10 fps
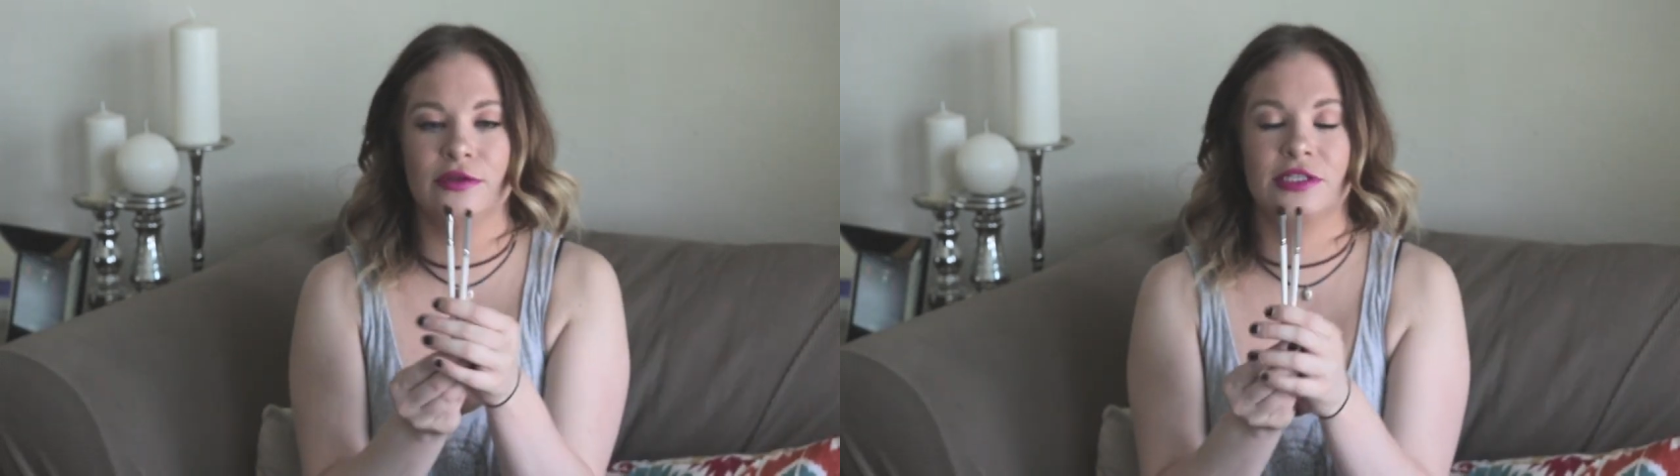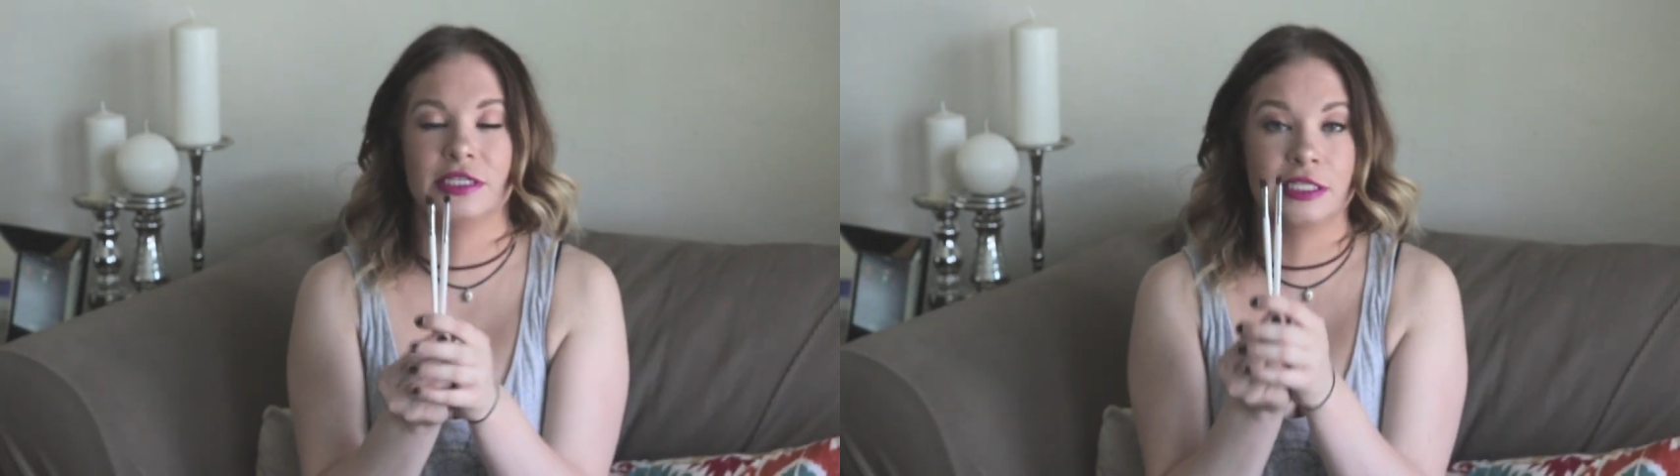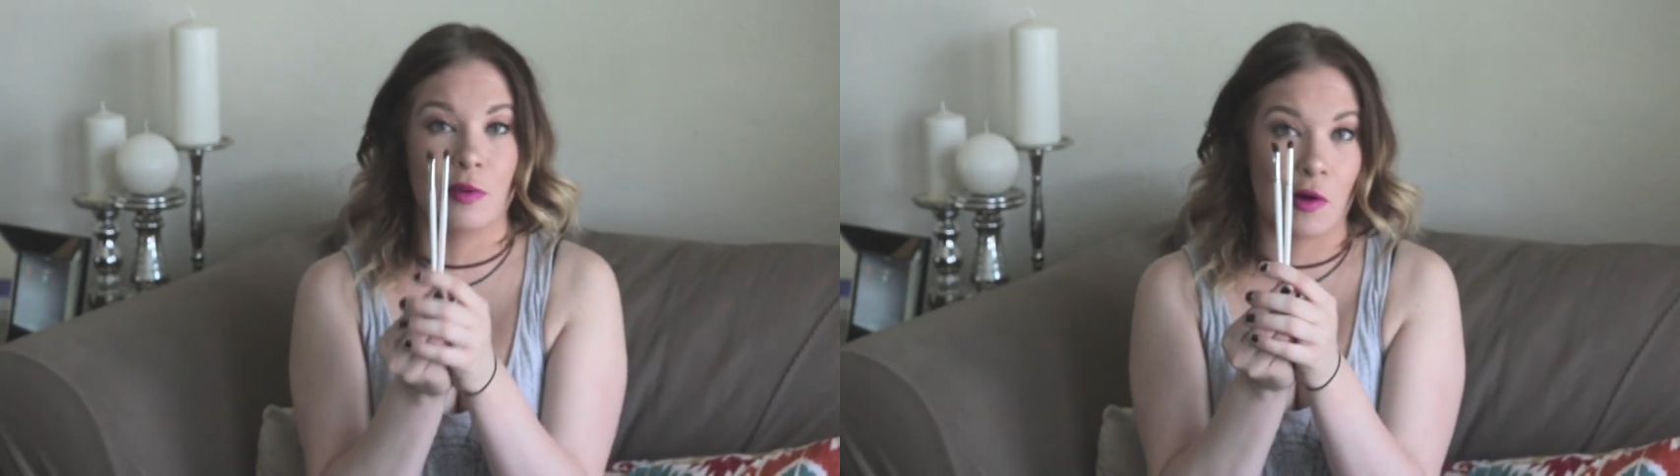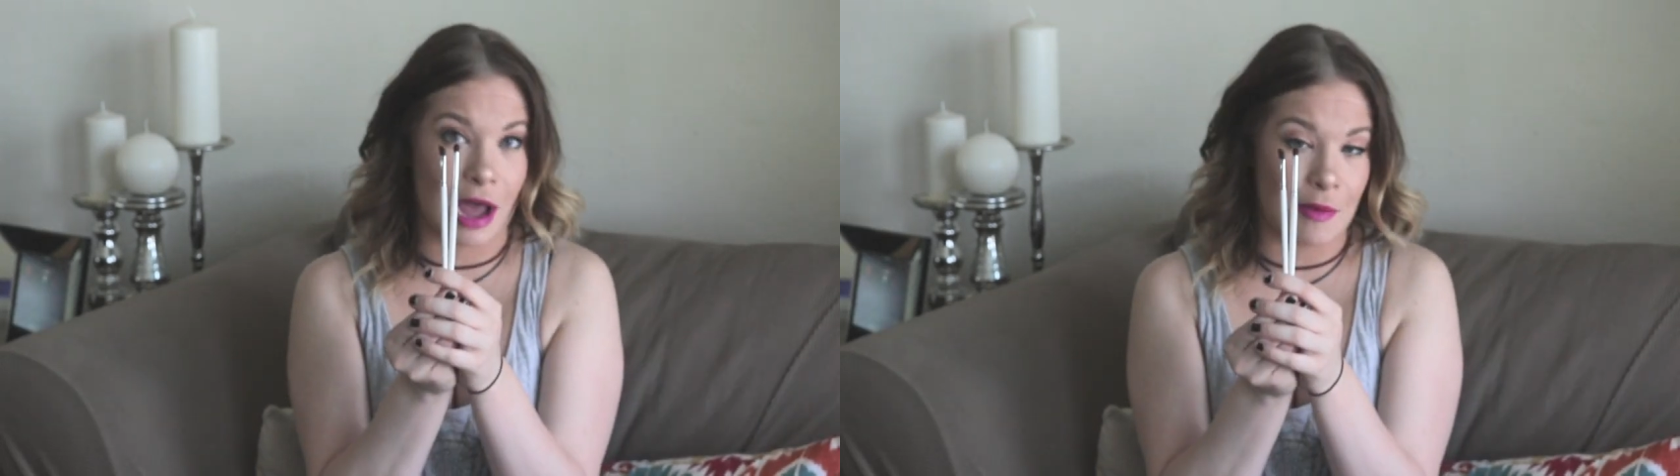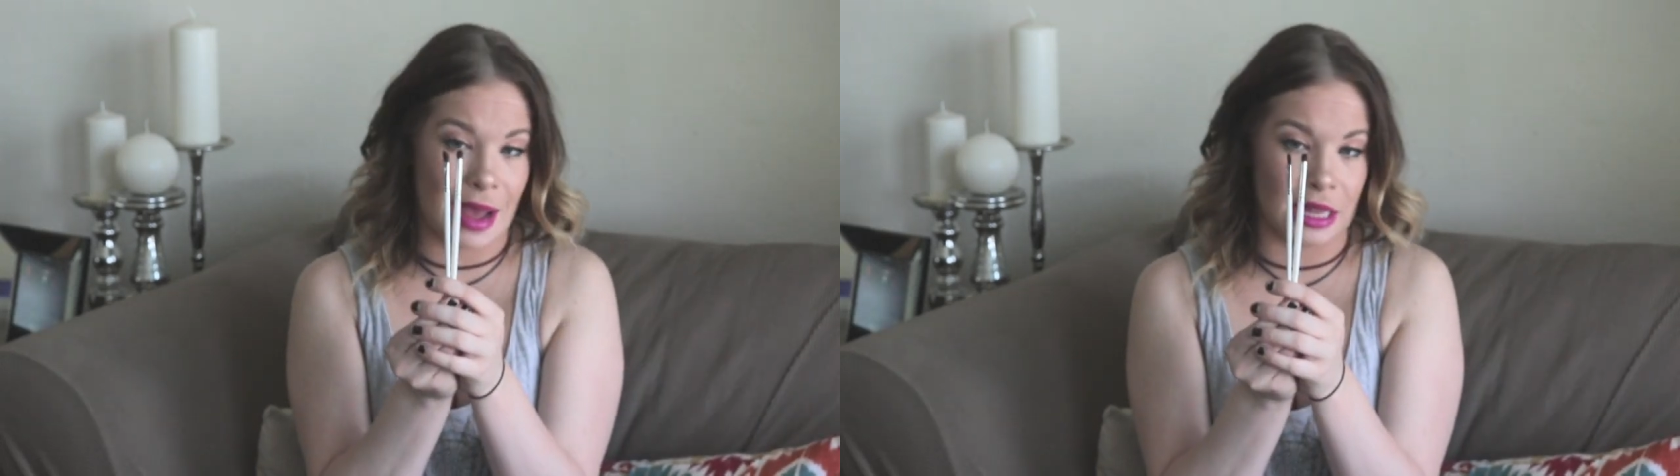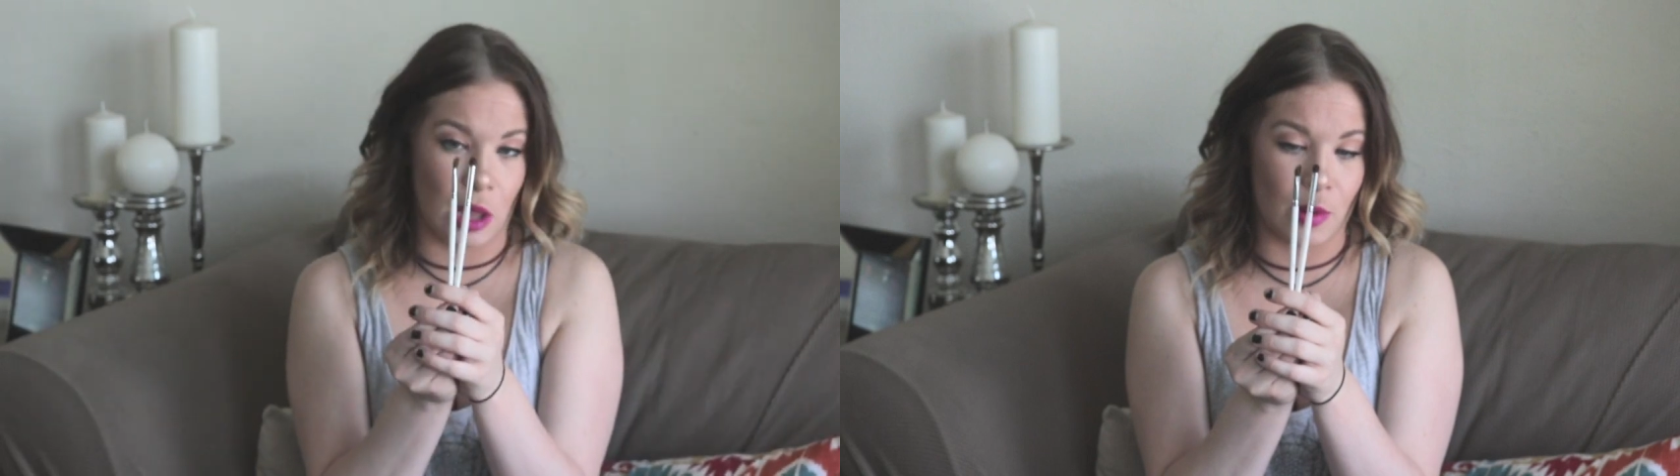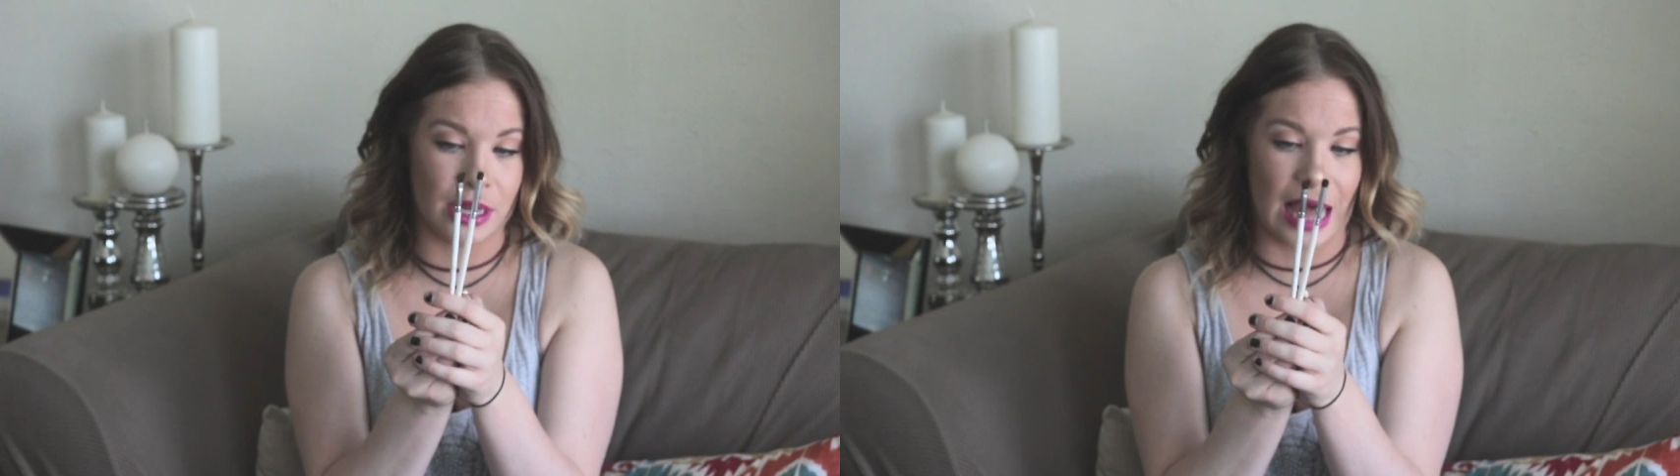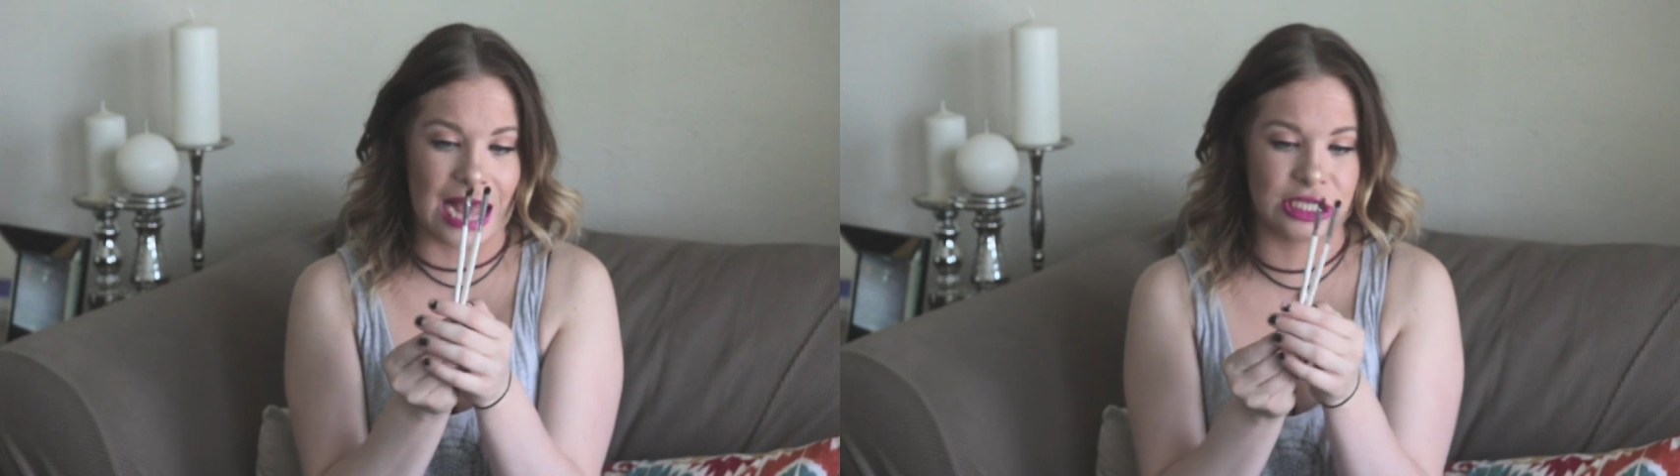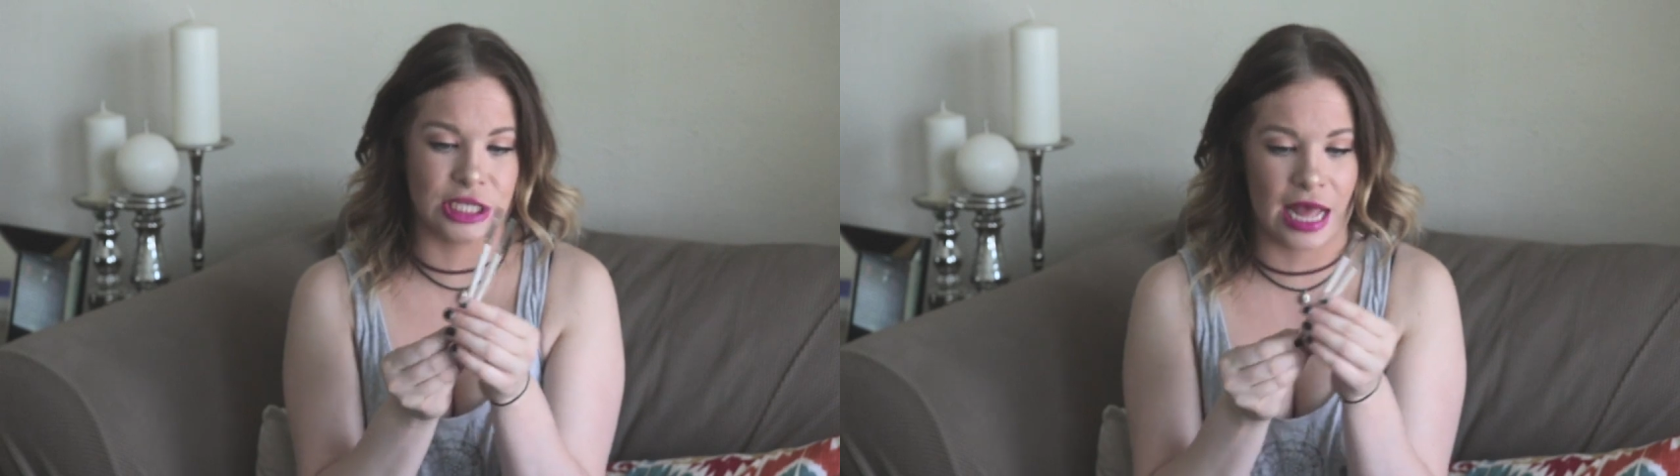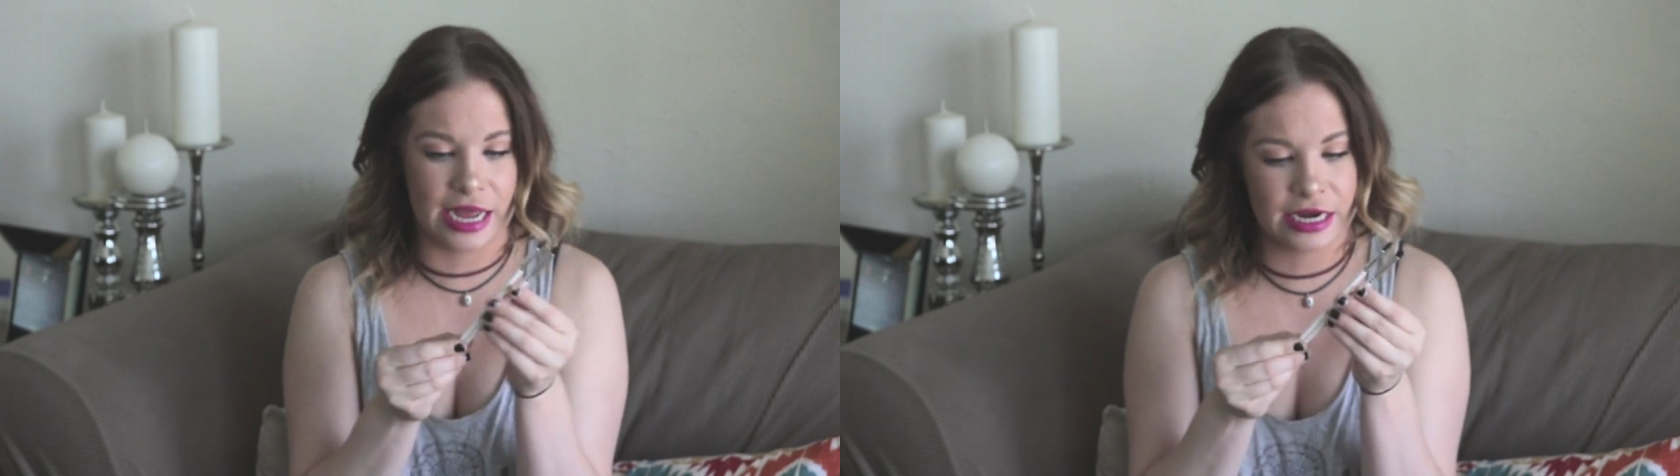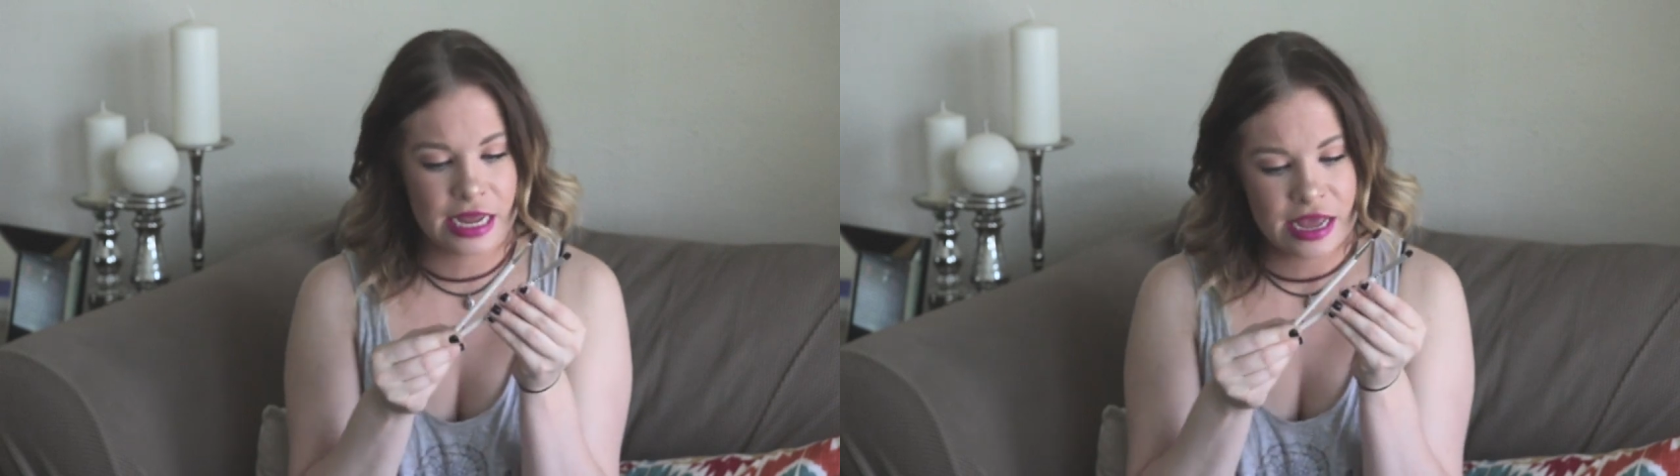use to smoke out my lower lash line.